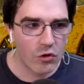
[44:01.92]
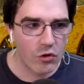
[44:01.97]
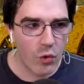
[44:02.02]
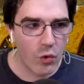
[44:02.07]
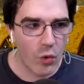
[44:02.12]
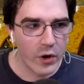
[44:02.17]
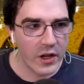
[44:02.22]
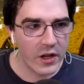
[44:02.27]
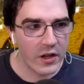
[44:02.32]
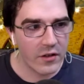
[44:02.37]

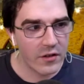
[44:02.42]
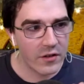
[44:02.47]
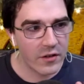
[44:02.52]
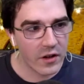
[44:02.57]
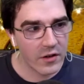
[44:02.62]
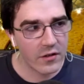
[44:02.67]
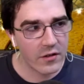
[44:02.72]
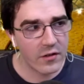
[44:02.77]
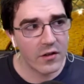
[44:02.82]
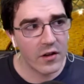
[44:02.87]

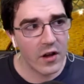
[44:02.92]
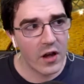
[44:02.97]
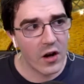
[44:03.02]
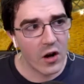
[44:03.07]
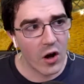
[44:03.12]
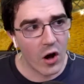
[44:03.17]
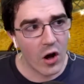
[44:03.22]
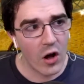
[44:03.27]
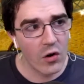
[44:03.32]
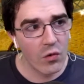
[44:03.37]
26
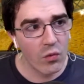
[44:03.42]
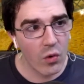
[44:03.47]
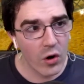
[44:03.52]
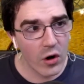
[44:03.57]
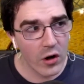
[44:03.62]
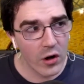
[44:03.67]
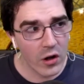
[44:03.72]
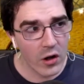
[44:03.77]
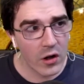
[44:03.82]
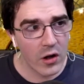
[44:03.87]
and
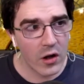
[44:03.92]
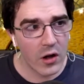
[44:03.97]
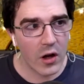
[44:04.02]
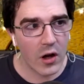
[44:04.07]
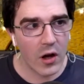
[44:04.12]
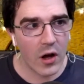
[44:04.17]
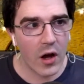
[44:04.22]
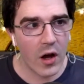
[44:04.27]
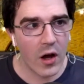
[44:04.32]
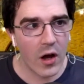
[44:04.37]
onward,
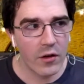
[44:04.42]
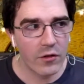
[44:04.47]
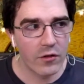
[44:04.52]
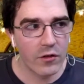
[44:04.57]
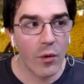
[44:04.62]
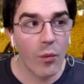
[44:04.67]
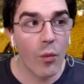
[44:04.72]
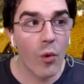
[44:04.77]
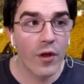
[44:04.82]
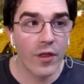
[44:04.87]
uh,
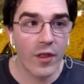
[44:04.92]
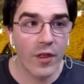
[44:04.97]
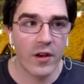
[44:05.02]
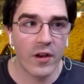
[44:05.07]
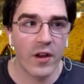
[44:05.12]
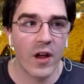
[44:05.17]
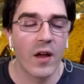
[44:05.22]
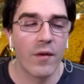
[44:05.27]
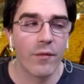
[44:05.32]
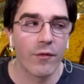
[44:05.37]
somewhere in
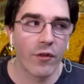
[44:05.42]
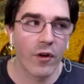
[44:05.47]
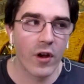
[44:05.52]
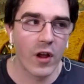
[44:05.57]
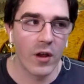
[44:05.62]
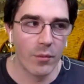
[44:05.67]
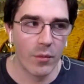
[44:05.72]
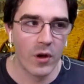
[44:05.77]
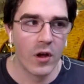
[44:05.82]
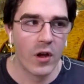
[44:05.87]
that time
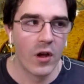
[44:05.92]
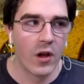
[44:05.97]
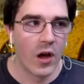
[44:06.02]
frame,